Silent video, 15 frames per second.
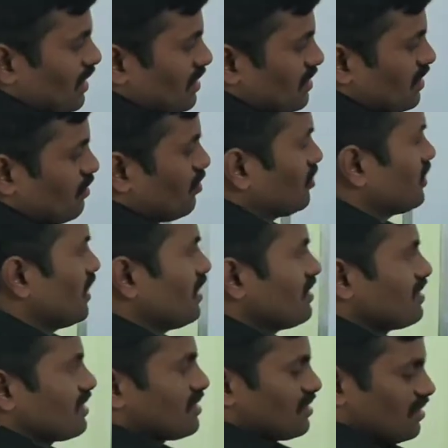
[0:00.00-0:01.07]
It is about
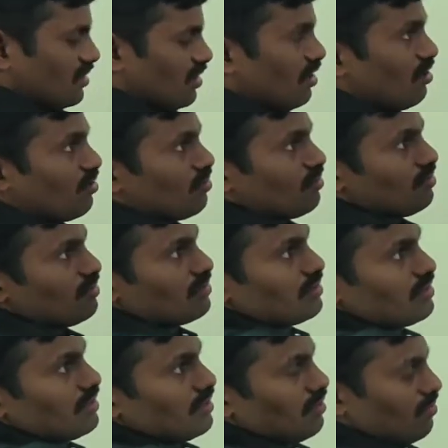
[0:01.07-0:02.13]
36. Now,
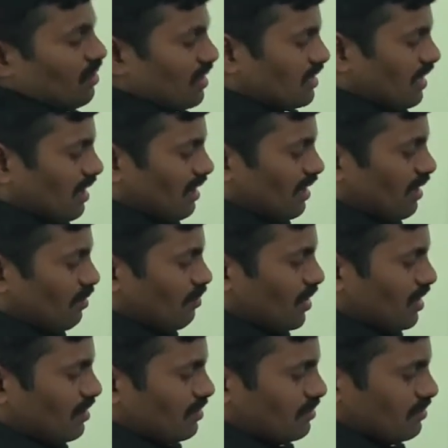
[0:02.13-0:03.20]
what is another
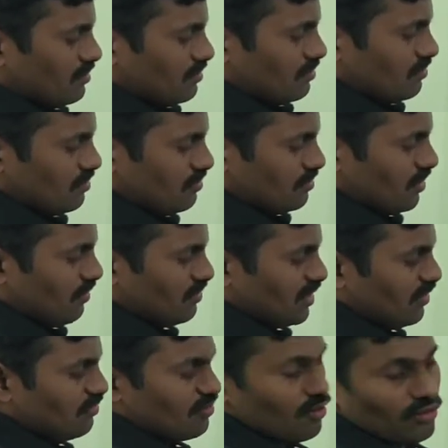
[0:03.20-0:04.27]
number?
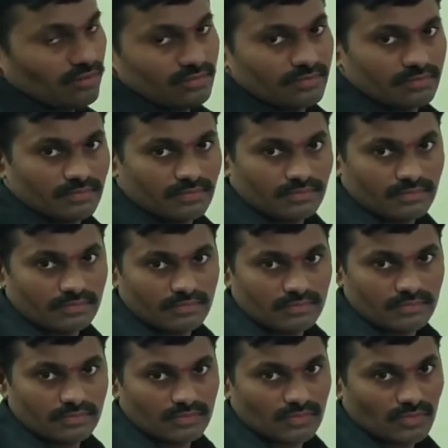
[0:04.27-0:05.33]
54.
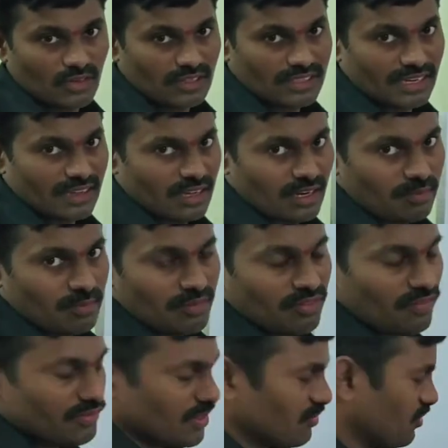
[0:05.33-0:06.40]
What is another number?
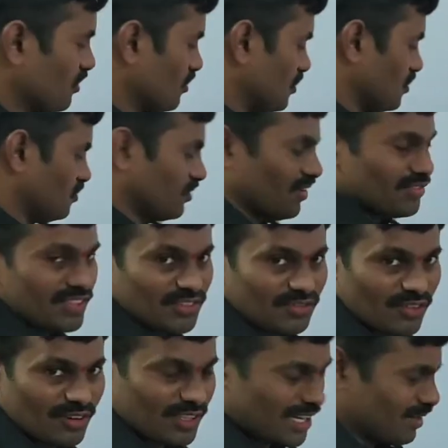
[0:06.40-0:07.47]
54.
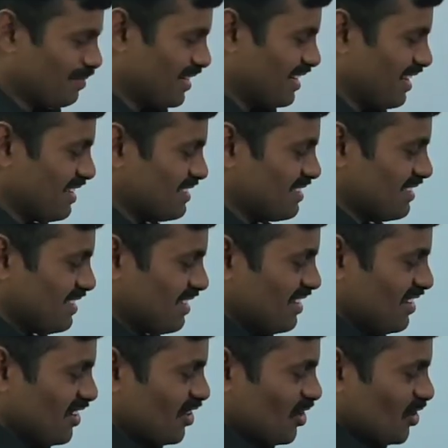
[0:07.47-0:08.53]
54 can be written as
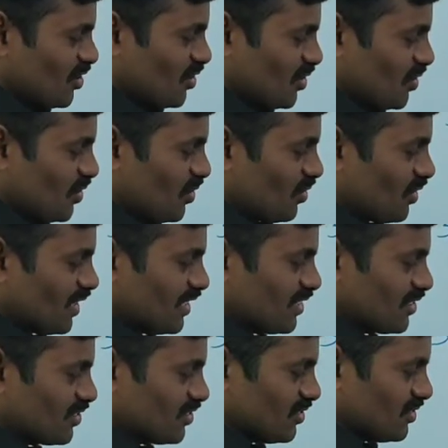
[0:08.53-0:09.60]
2
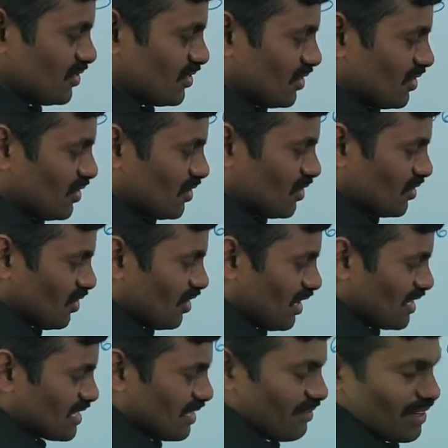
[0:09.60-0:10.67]
into
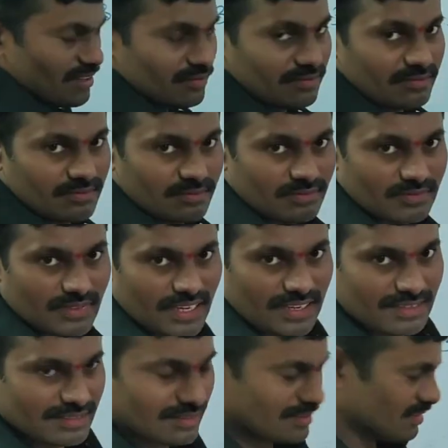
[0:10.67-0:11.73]
27.
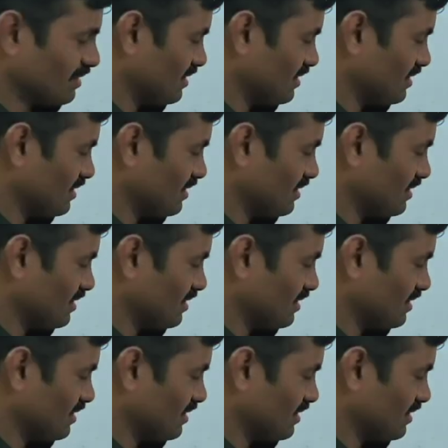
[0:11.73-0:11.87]
Yes.